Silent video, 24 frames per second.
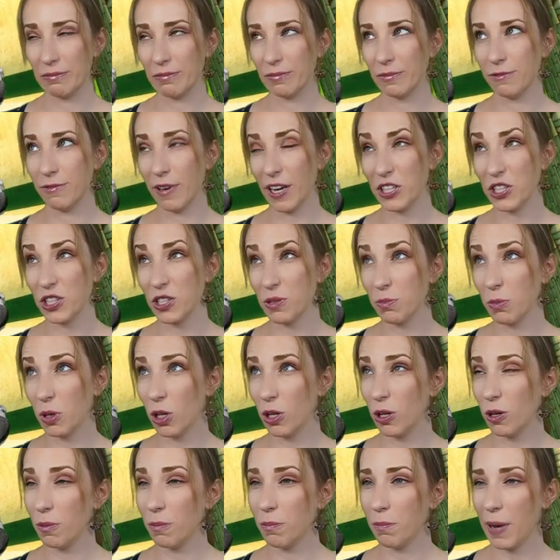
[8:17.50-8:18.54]

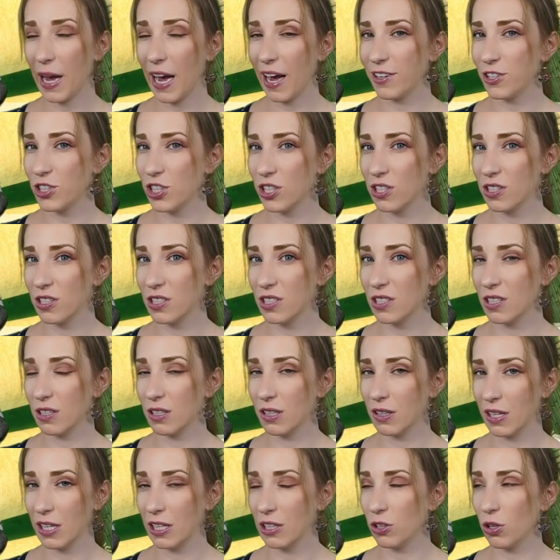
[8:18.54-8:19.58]
vegetable patches,
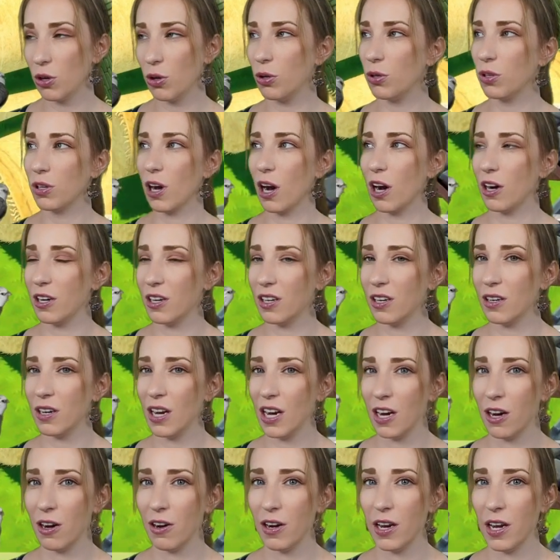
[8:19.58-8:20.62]
that like the whole garden
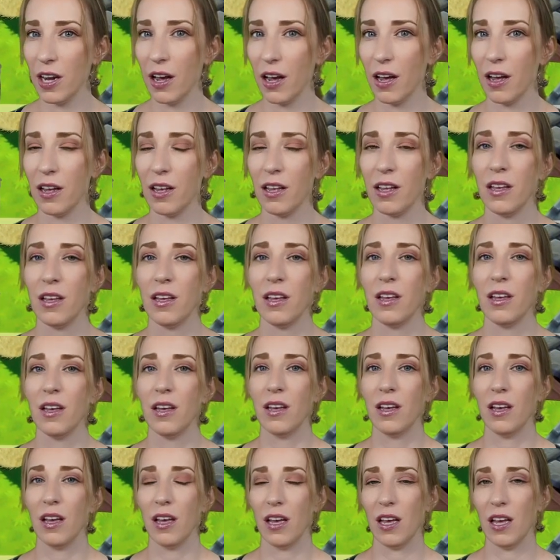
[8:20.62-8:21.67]
area,
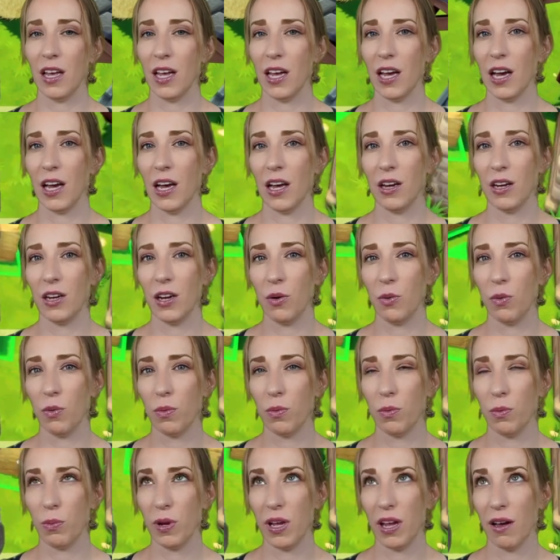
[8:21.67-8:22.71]
and
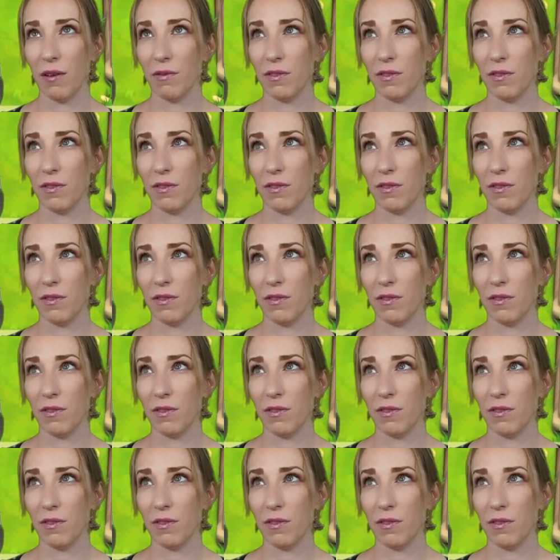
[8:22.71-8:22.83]
we have